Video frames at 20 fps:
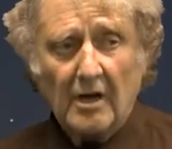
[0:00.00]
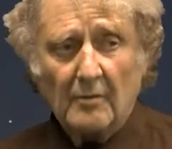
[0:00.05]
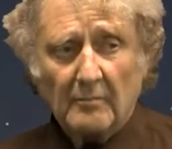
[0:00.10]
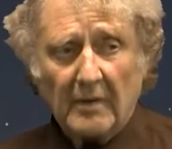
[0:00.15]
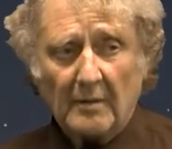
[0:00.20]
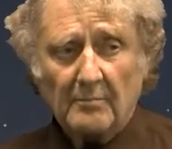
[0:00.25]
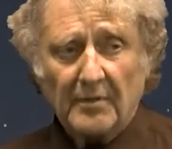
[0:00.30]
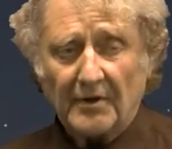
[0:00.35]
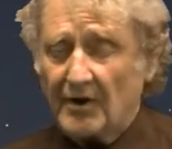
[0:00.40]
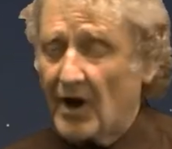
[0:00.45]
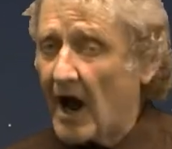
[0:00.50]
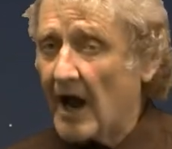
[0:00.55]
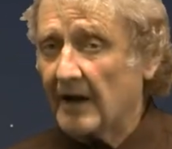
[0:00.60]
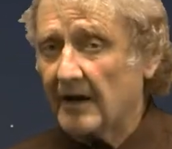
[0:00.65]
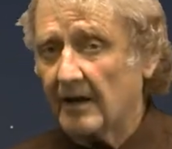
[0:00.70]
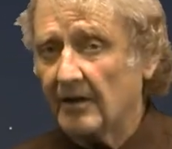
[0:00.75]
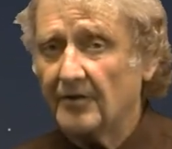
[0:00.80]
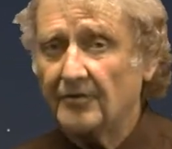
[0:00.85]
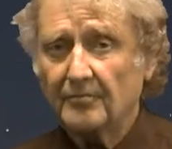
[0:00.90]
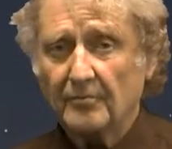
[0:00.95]
but
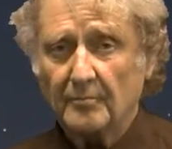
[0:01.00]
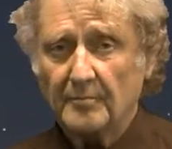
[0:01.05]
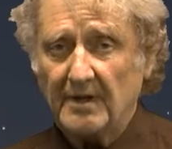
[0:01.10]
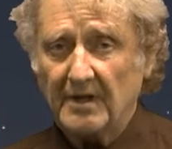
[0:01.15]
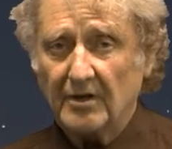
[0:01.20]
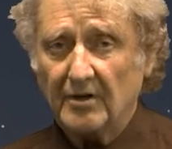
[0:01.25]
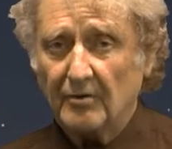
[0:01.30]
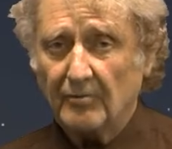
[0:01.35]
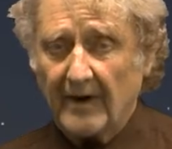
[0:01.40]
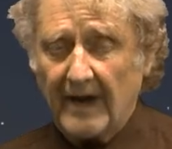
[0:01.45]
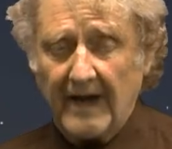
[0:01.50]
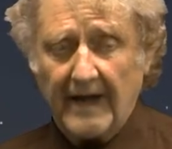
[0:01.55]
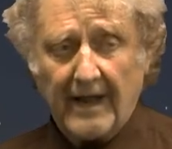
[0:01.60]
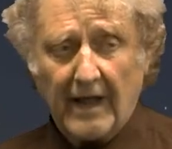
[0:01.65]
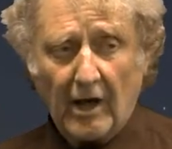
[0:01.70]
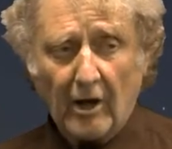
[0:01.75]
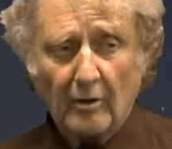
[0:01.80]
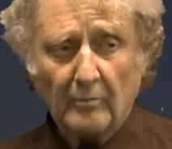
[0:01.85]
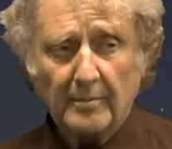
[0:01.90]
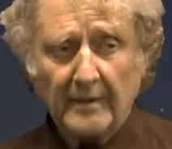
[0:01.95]
binoculars will be a great
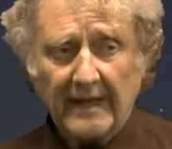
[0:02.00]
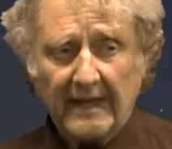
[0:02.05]
help,